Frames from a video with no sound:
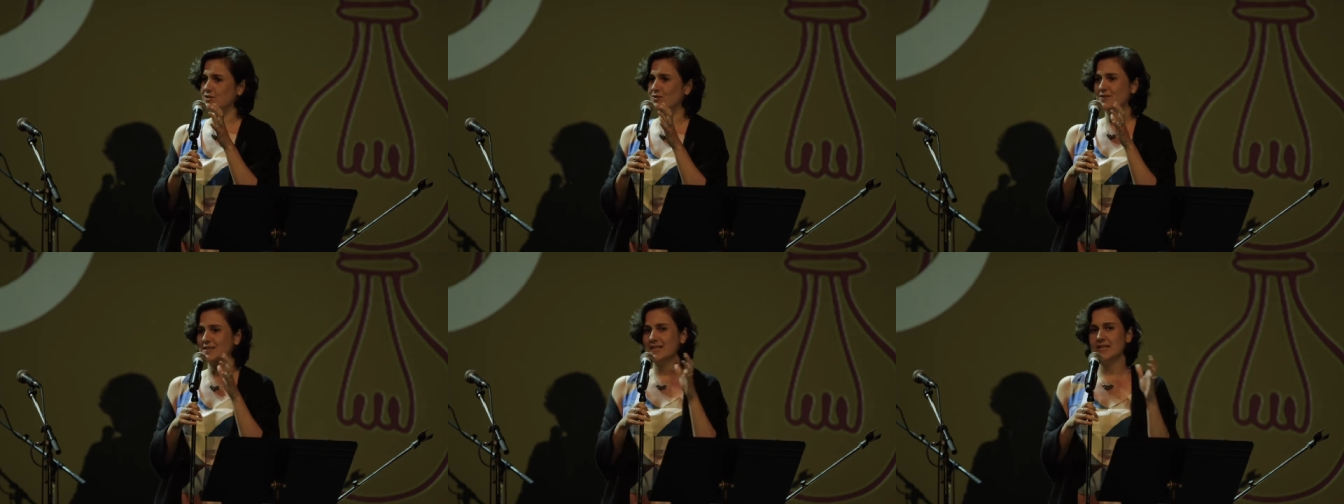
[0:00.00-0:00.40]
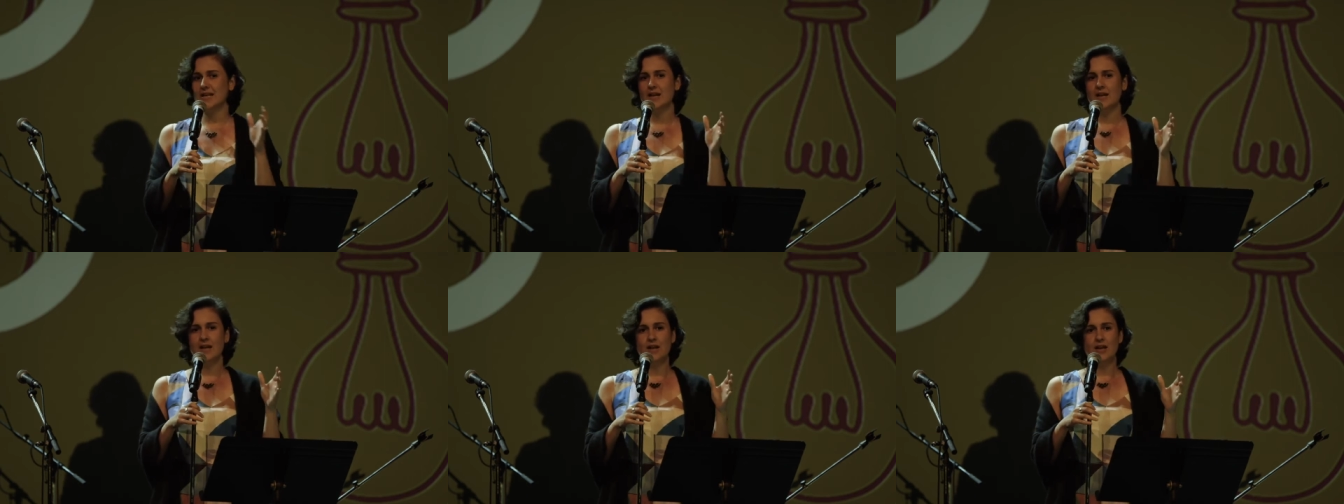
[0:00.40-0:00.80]
It sort of says,
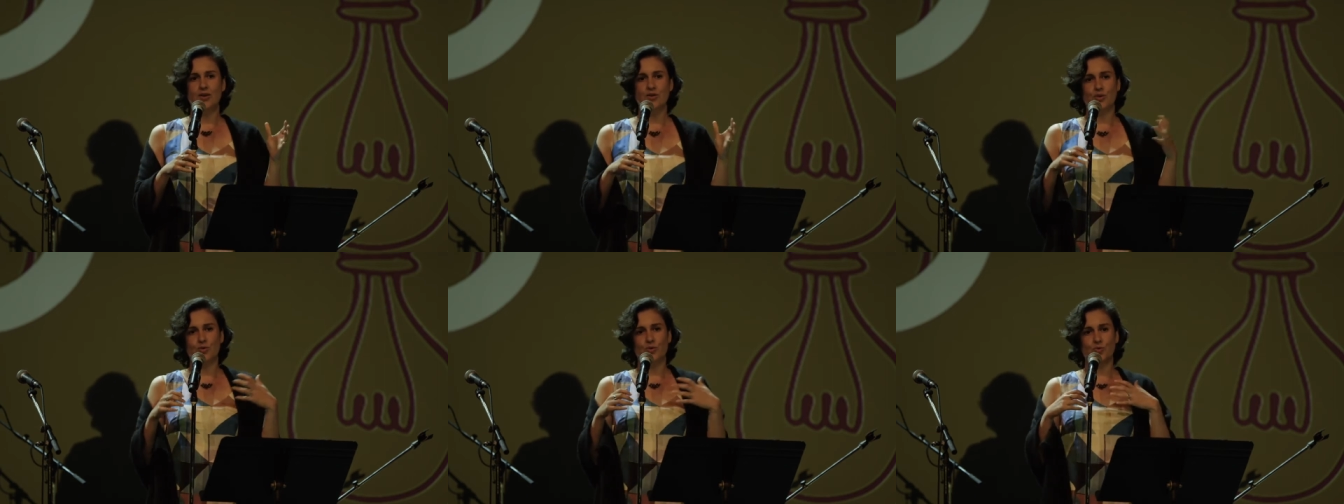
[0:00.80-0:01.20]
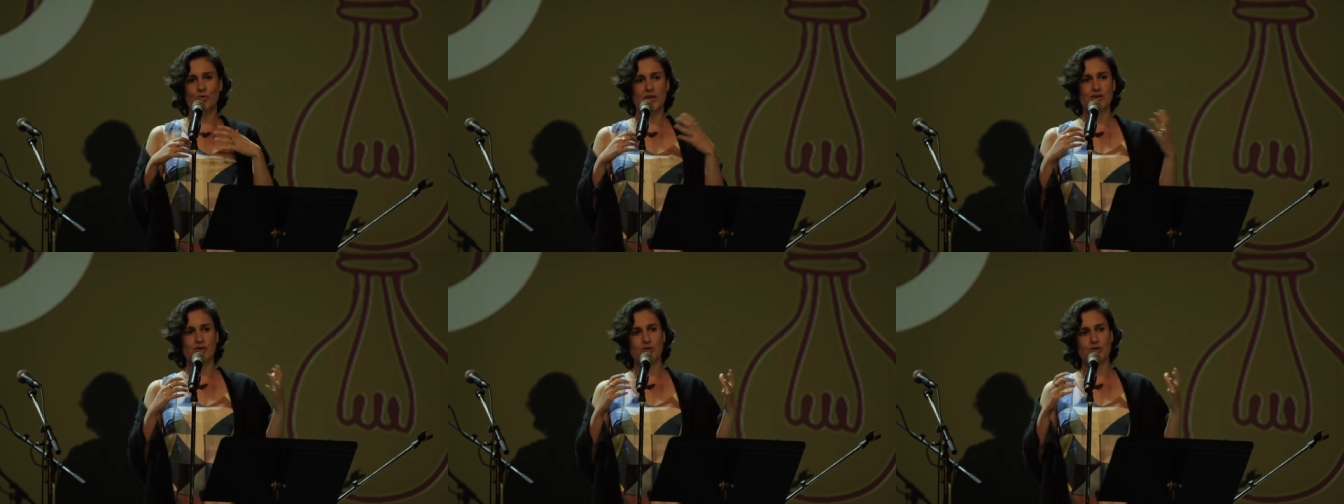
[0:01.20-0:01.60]
look,
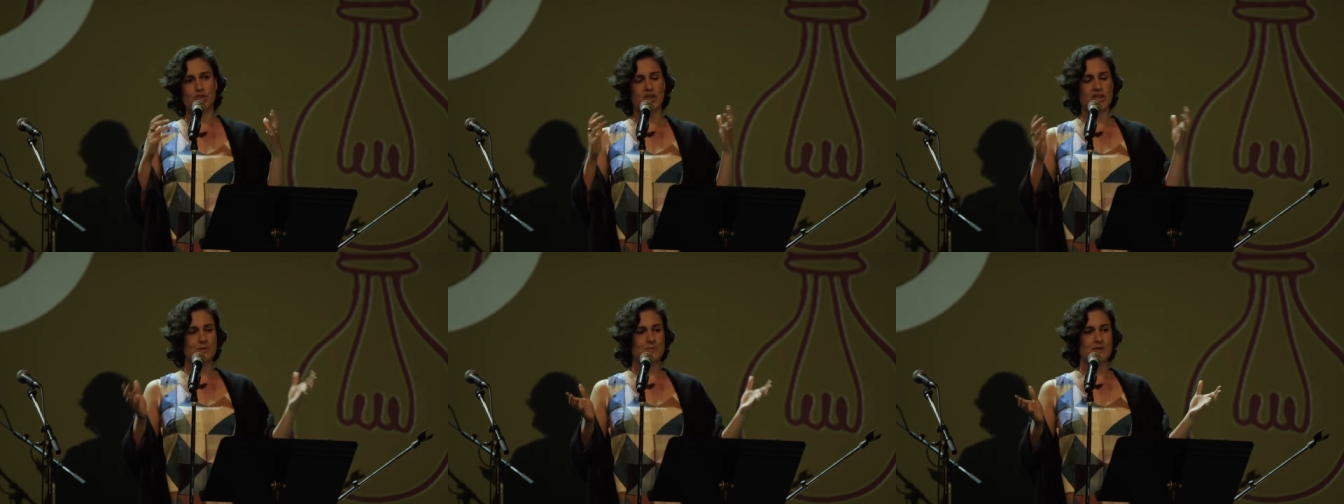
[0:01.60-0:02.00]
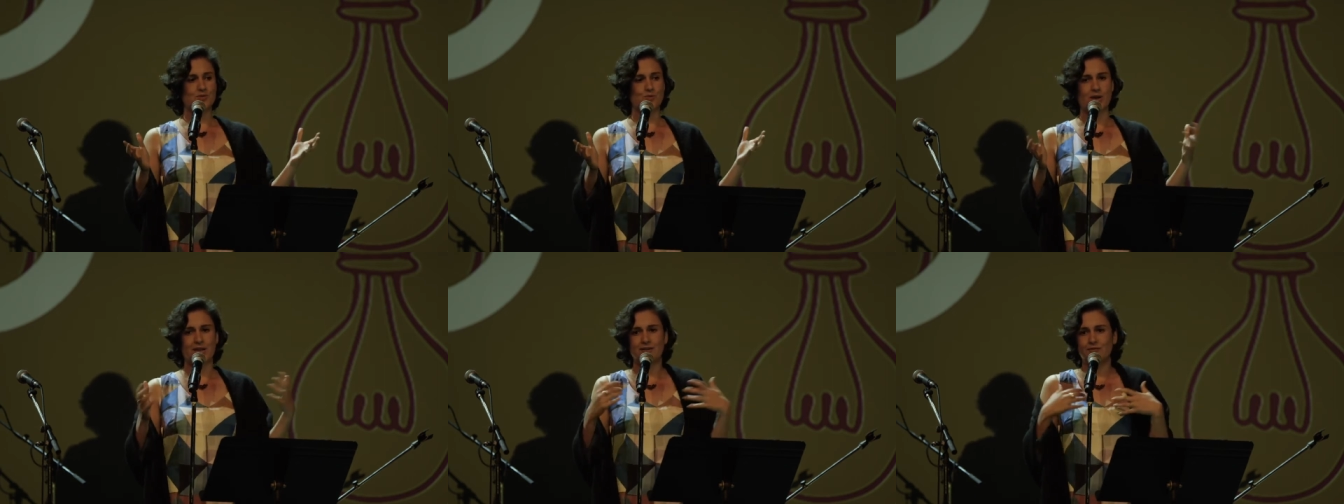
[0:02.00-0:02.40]
we know
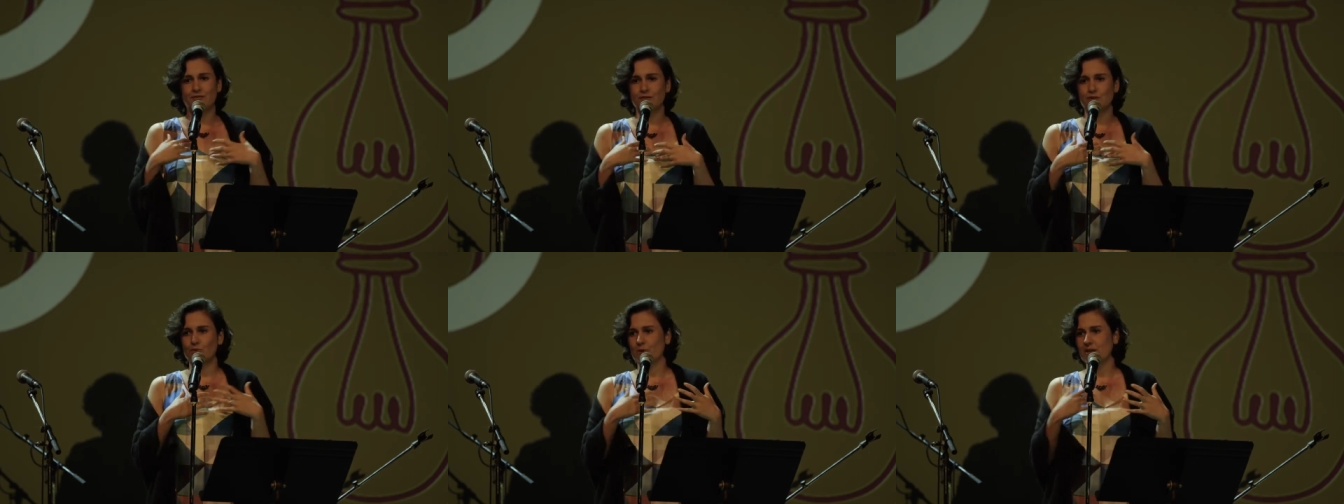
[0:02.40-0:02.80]
Shakespeare's wonderful.